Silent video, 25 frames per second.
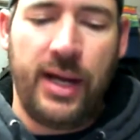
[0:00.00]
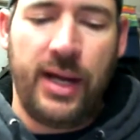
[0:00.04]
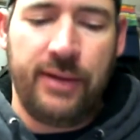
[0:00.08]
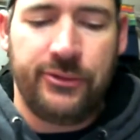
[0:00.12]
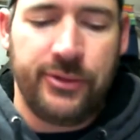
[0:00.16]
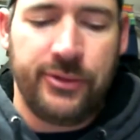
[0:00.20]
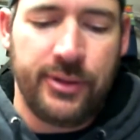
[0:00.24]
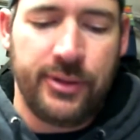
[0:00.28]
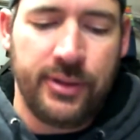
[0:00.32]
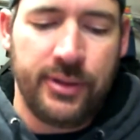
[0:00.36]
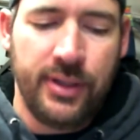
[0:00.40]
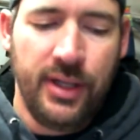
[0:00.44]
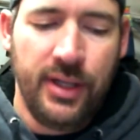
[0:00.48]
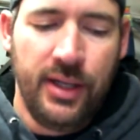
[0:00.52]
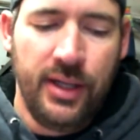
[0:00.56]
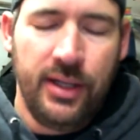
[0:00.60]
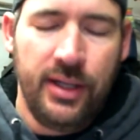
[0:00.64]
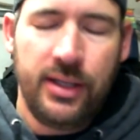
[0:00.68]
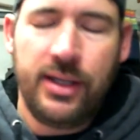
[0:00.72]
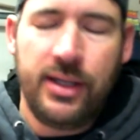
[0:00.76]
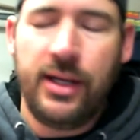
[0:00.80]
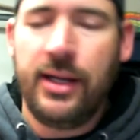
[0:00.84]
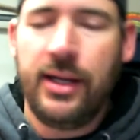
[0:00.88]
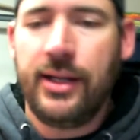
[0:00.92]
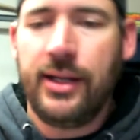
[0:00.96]
after
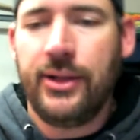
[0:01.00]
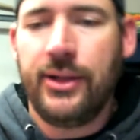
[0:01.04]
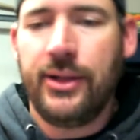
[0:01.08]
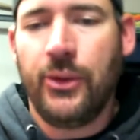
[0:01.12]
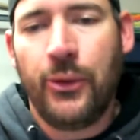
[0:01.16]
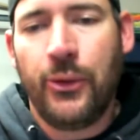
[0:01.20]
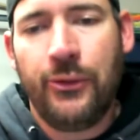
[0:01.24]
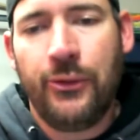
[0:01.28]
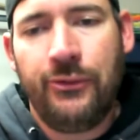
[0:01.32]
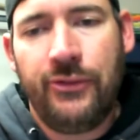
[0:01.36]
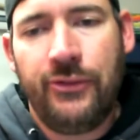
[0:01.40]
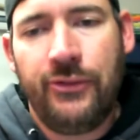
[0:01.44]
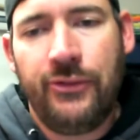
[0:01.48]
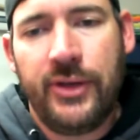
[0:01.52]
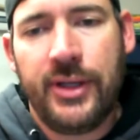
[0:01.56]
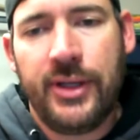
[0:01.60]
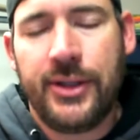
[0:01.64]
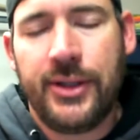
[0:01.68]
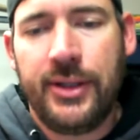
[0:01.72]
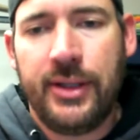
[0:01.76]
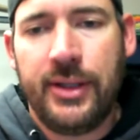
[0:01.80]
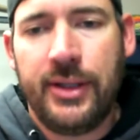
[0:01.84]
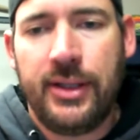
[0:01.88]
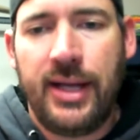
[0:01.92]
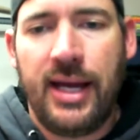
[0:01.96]
getting the oil
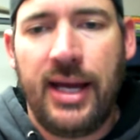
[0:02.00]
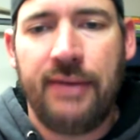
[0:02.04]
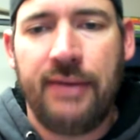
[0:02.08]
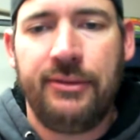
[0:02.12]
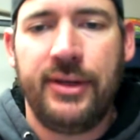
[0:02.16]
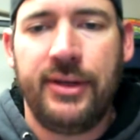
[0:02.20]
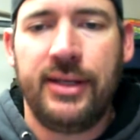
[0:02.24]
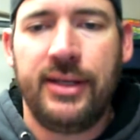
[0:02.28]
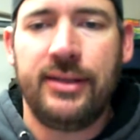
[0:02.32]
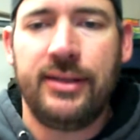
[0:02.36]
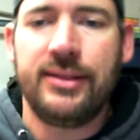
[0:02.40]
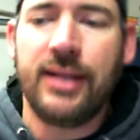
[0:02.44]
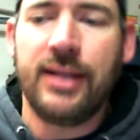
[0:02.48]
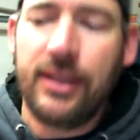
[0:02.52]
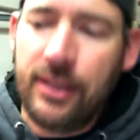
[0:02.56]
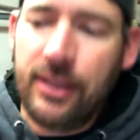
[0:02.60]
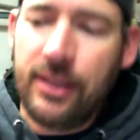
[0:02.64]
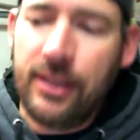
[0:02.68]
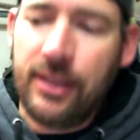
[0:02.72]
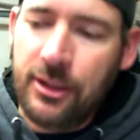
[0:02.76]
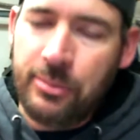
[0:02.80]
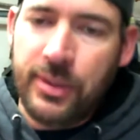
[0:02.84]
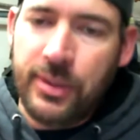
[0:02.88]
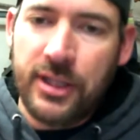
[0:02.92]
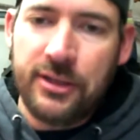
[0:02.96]
field and having the
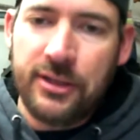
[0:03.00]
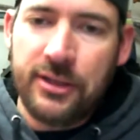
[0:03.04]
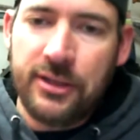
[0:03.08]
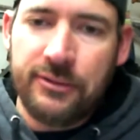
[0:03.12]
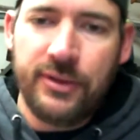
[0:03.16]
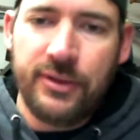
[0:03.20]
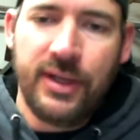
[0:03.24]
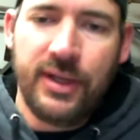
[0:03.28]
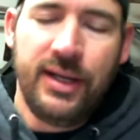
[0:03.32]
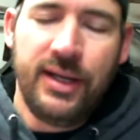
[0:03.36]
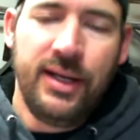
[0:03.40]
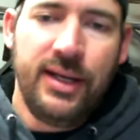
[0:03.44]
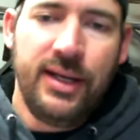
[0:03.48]
little bit of,